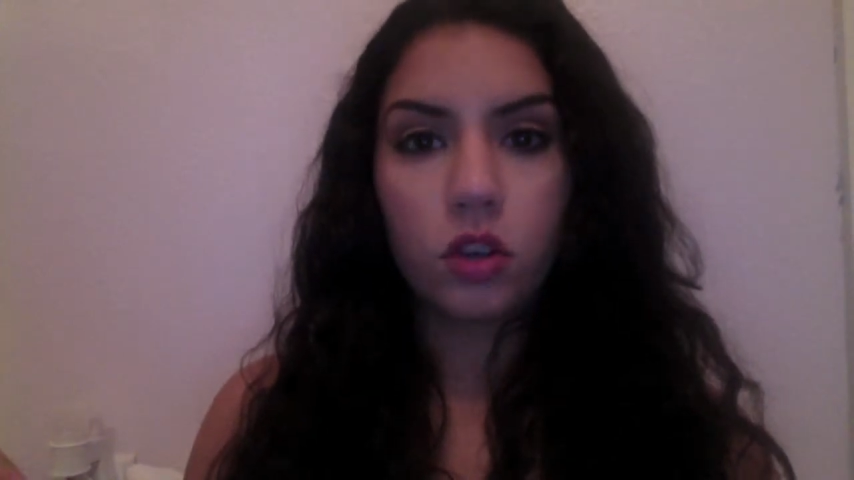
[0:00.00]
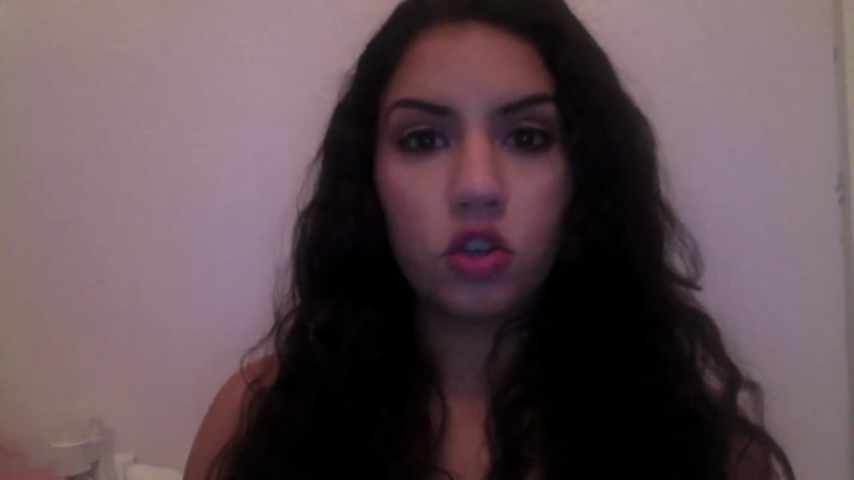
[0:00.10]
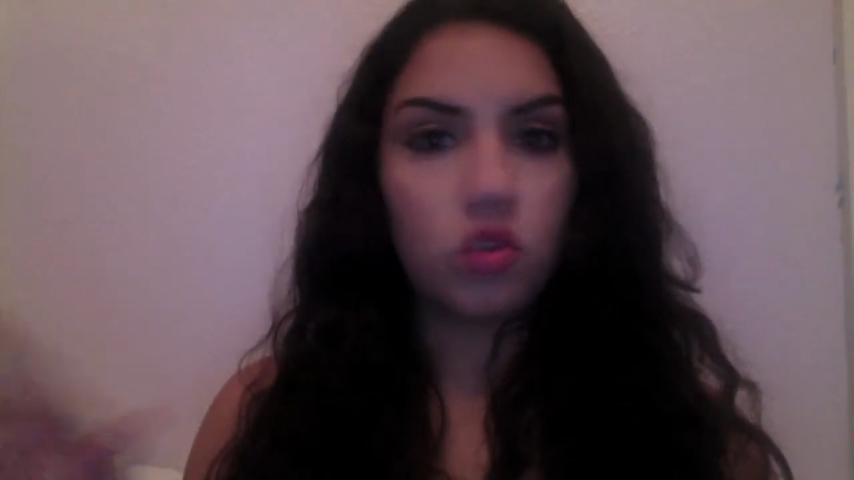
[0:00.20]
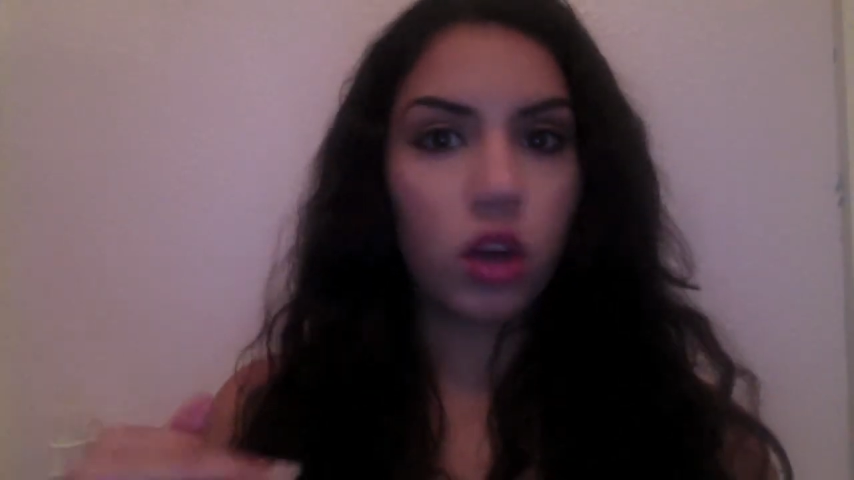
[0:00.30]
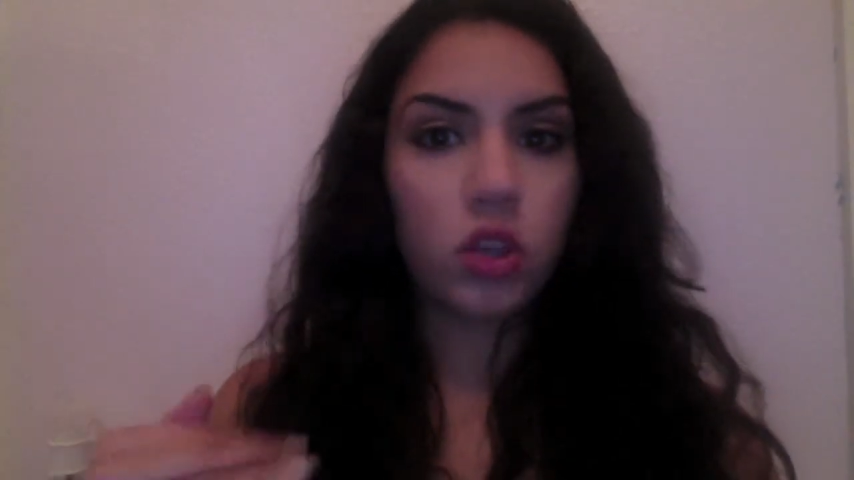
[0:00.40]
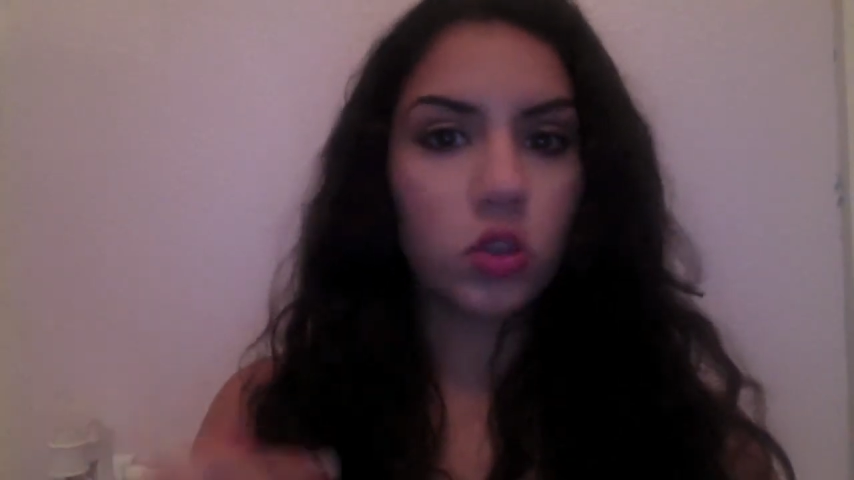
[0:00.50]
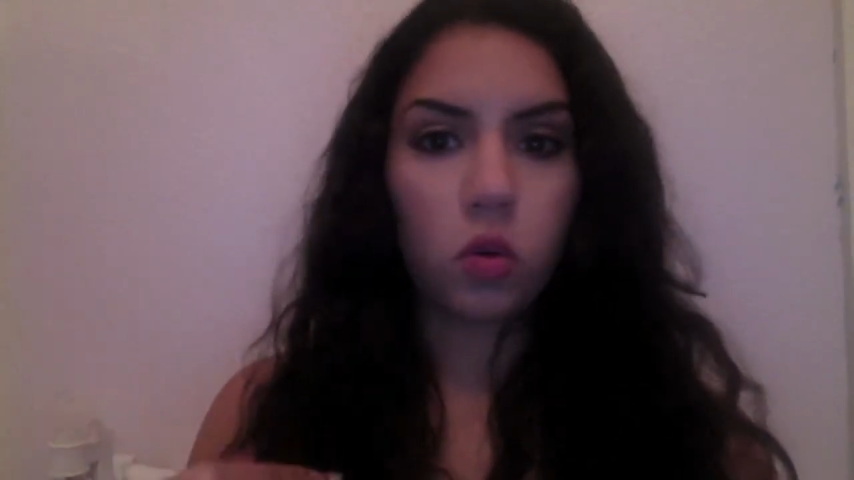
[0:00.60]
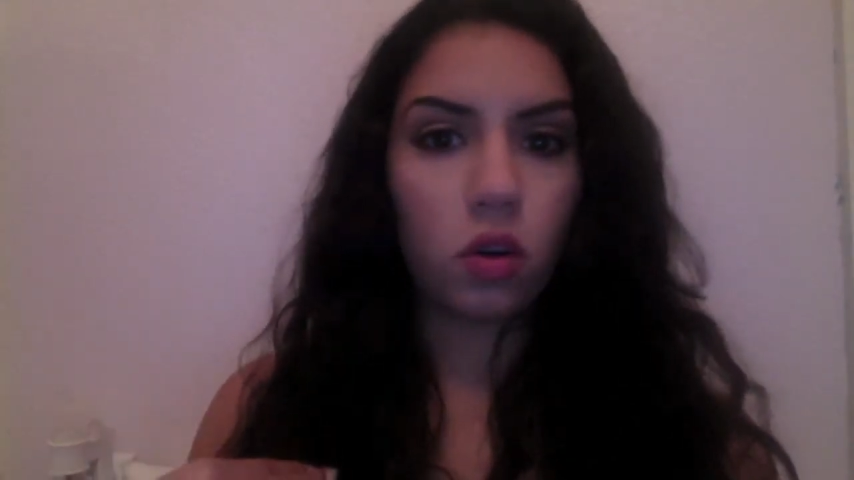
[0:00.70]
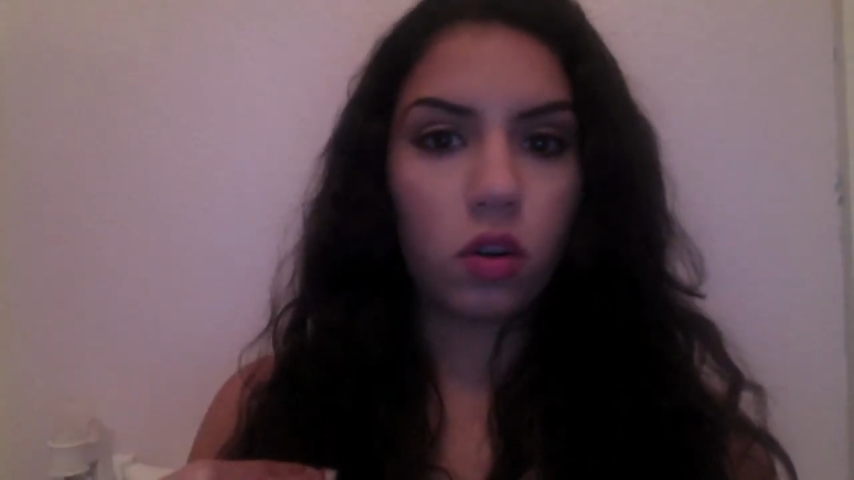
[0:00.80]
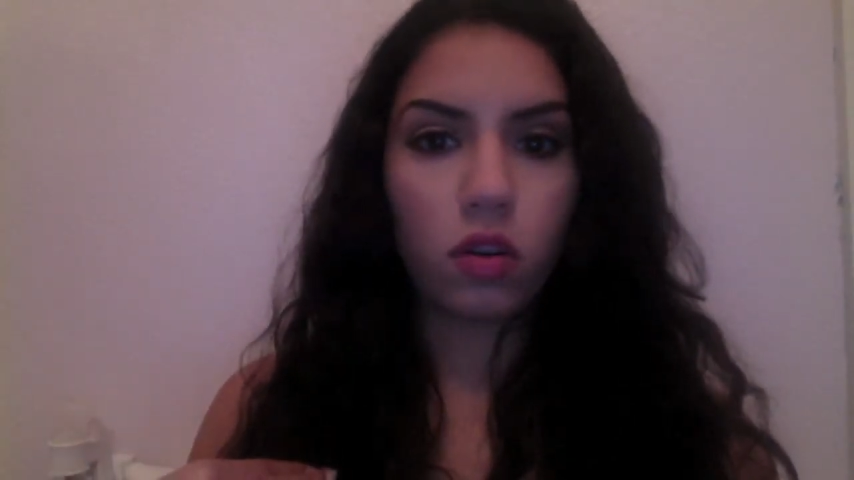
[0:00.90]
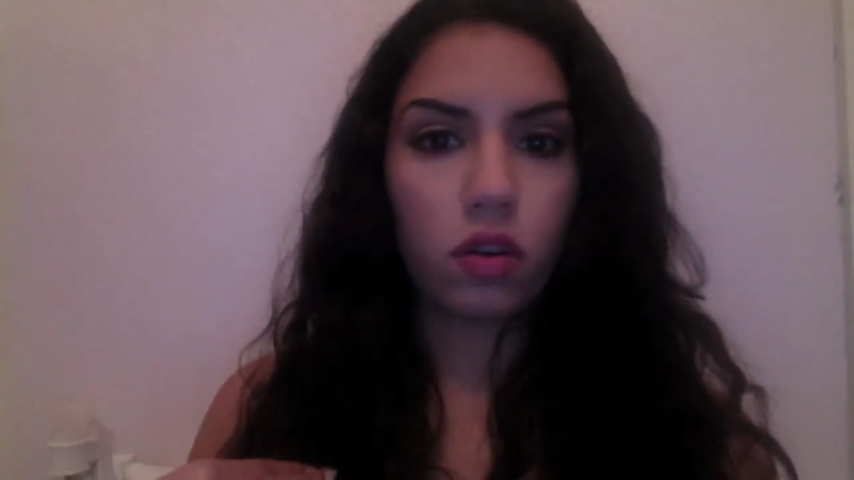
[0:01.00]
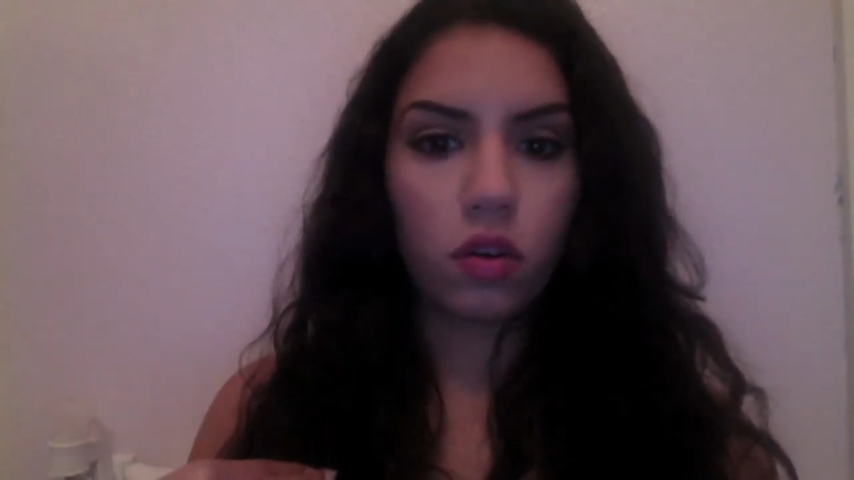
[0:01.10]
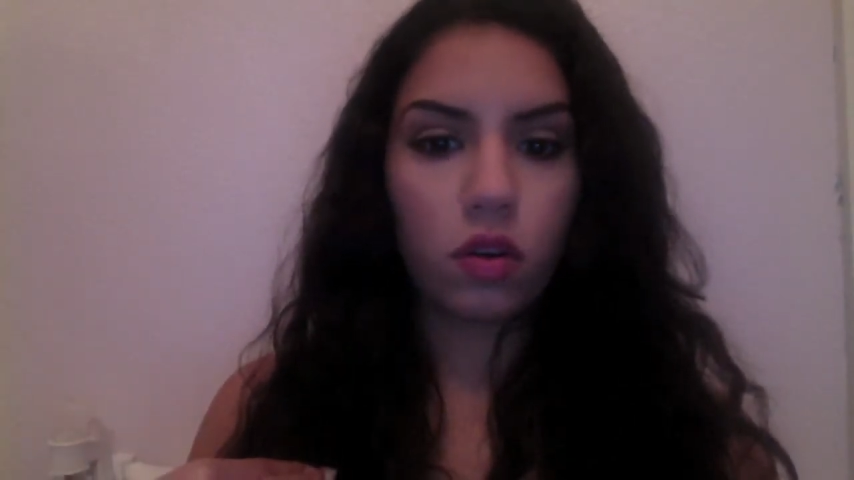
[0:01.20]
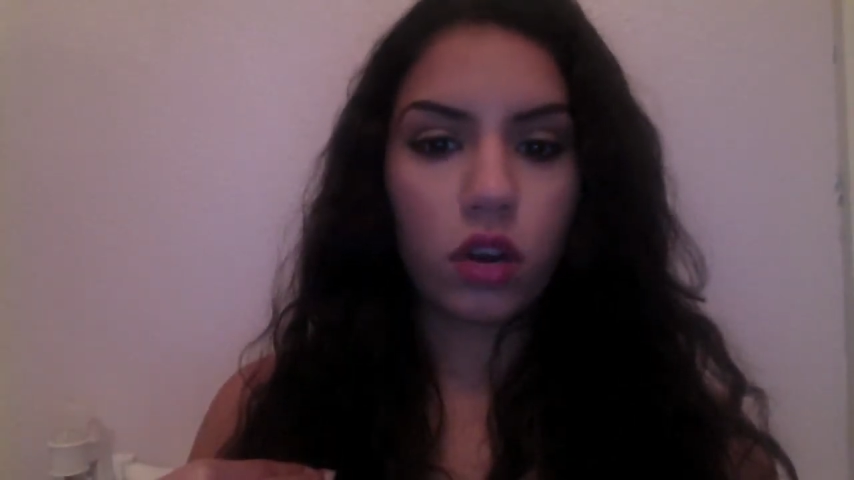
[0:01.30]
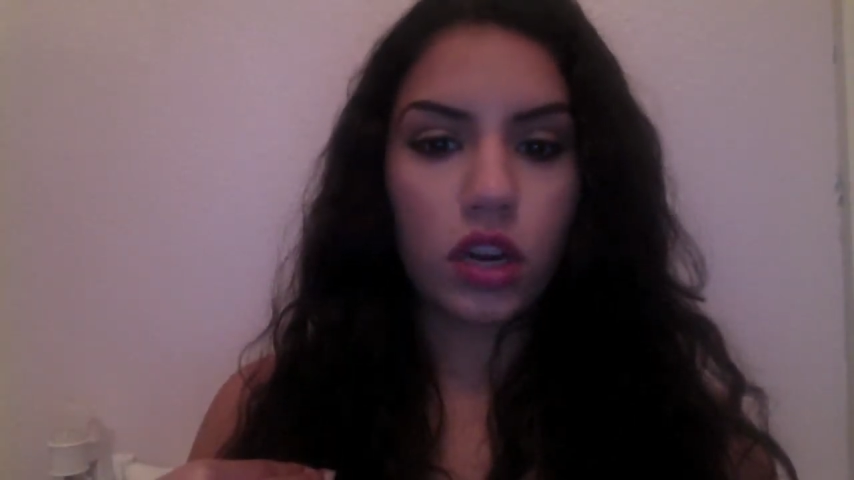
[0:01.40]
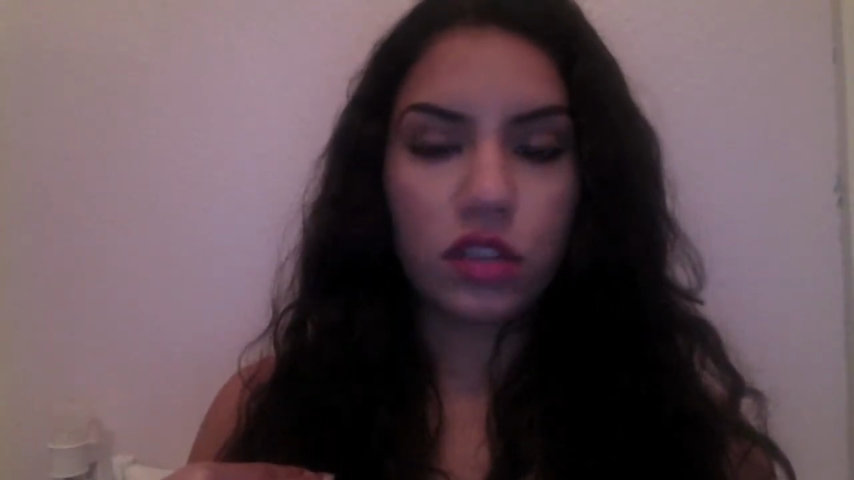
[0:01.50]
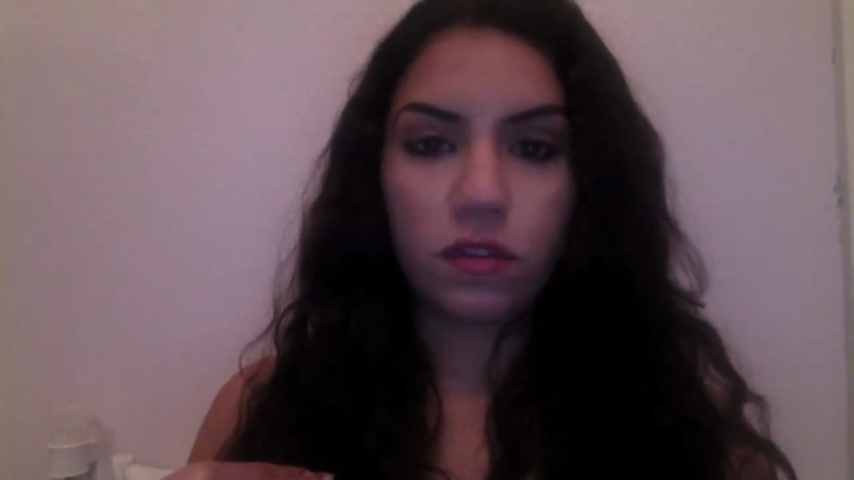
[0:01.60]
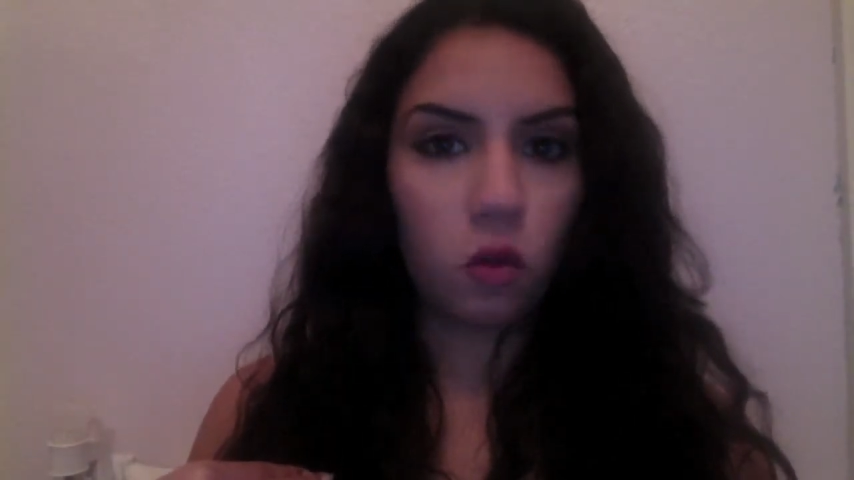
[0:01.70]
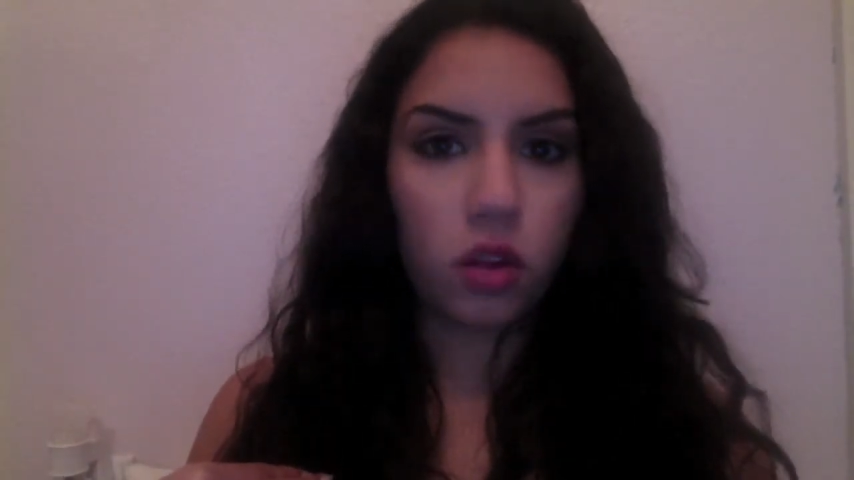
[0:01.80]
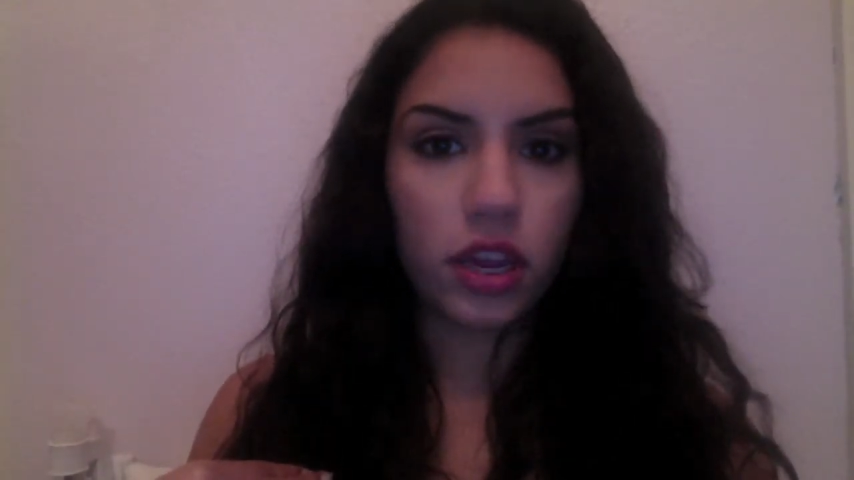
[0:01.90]
drugstore
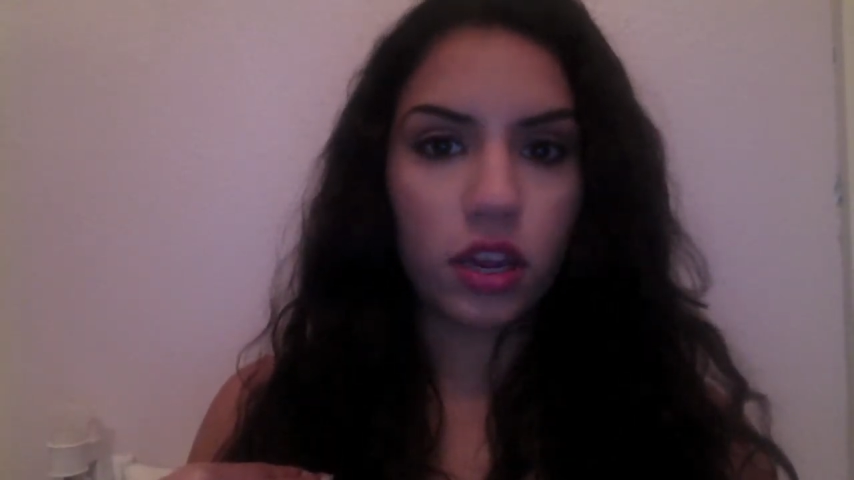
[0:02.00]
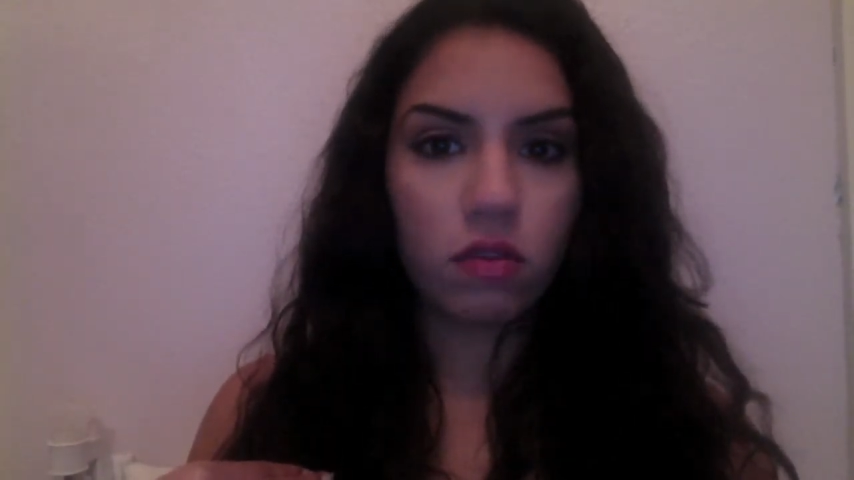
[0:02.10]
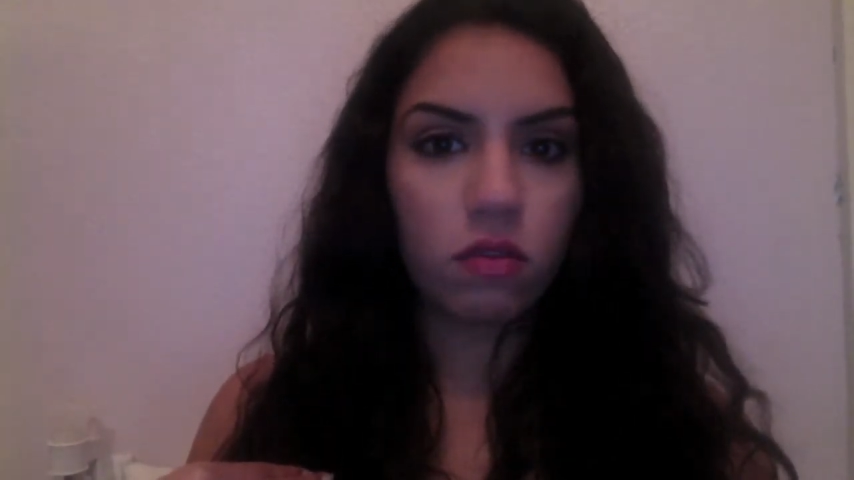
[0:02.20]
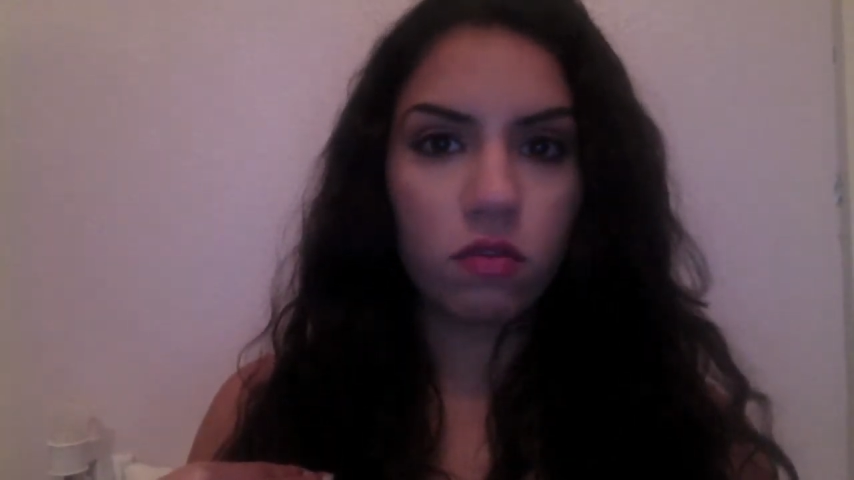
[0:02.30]
exfoliant